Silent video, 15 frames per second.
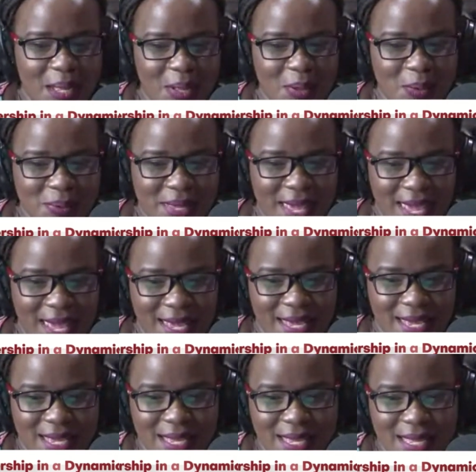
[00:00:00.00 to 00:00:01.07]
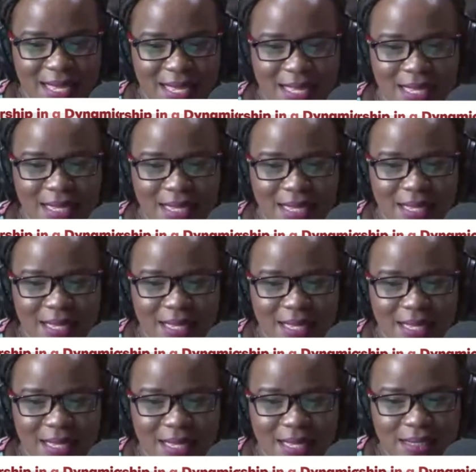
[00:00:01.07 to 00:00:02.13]
Okay. Uh,
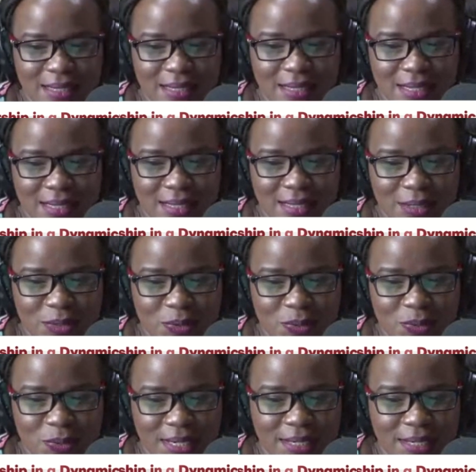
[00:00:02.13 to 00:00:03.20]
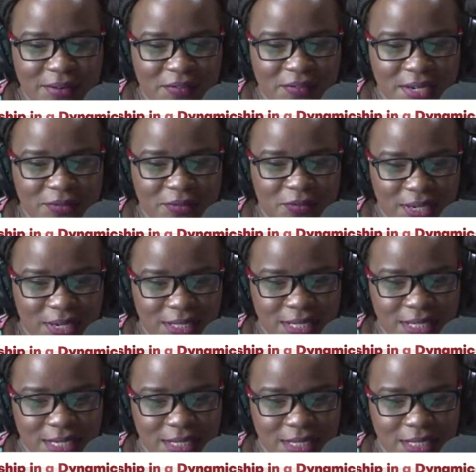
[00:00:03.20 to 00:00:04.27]
this one, Reverend
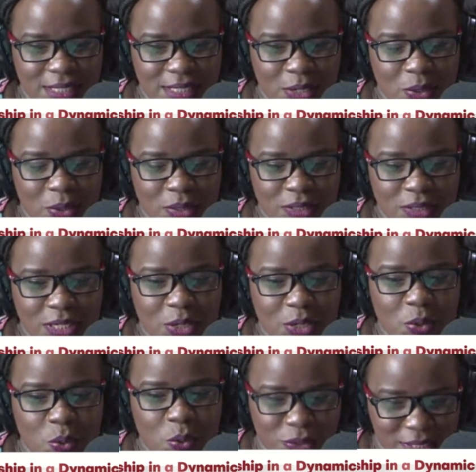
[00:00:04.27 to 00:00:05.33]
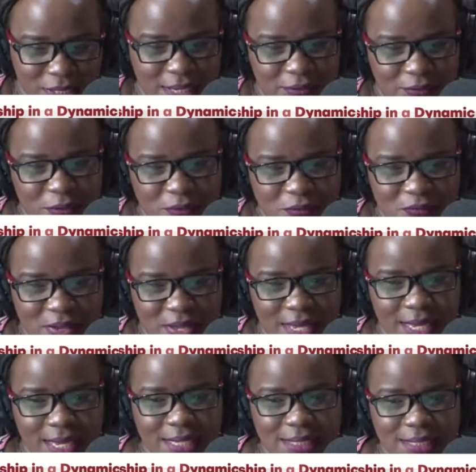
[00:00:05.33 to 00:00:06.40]
Victor Chang- Changusia from
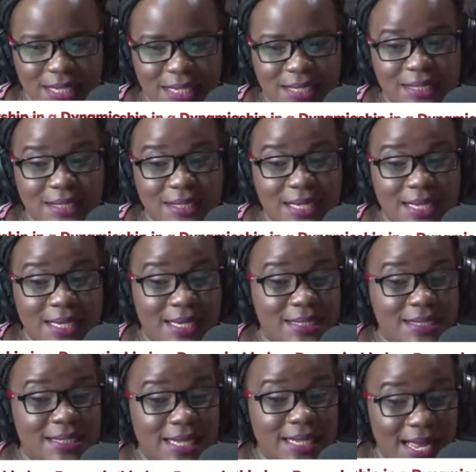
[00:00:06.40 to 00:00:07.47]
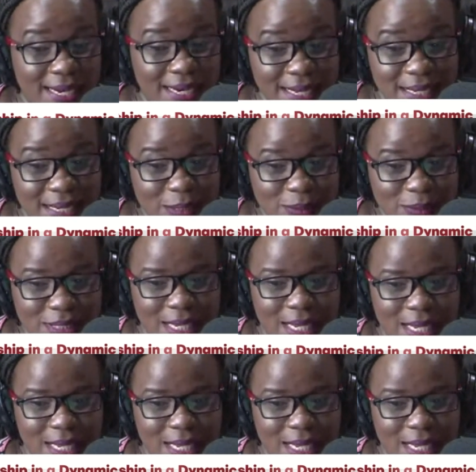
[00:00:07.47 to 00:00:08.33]
Vihiga says he's learning a lot.